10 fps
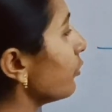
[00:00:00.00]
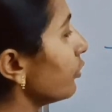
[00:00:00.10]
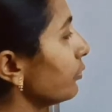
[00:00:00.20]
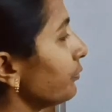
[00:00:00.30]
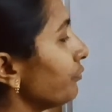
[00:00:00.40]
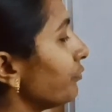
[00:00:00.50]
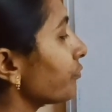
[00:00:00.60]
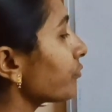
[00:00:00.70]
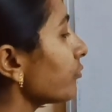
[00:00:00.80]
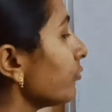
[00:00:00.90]
ohm,
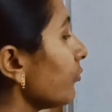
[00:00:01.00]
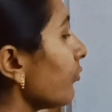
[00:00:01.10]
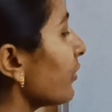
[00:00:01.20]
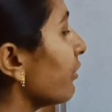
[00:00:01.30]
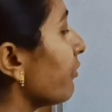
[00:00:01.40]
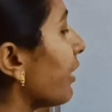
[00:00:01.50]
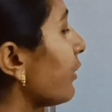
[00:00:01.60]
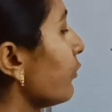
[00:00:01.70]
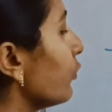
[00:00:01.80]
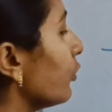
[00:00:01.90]
1
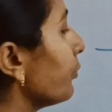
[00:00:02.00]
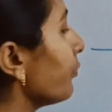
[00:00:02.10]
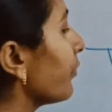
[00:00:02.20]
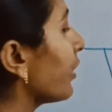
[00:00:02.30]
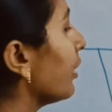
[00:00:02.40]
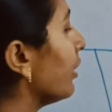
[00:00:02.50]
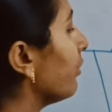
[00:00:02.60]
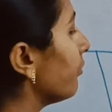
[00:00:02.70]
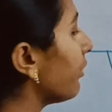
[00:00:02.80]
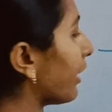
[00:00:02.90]
ohm,
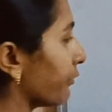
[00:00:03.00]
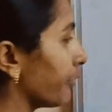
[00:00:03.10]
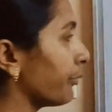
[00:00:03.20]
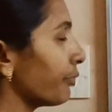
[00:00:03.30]
1 ohm.